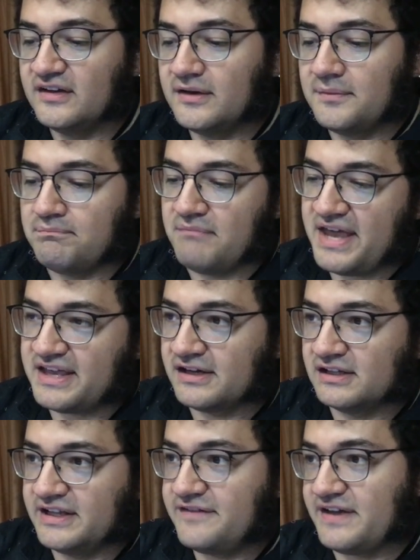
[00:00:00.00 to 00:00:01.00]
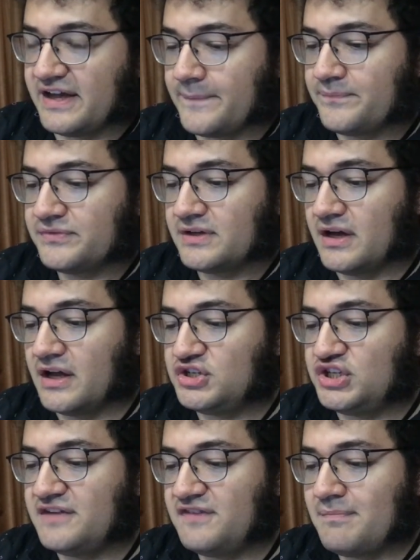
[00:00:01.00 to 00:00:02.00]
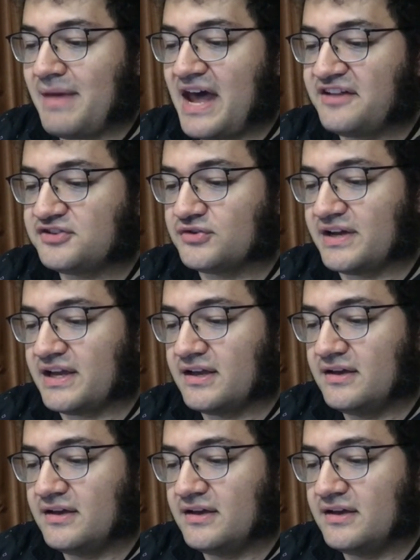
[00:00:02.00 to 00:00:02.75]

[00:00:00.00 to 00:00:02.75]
making a living, achieving mastery,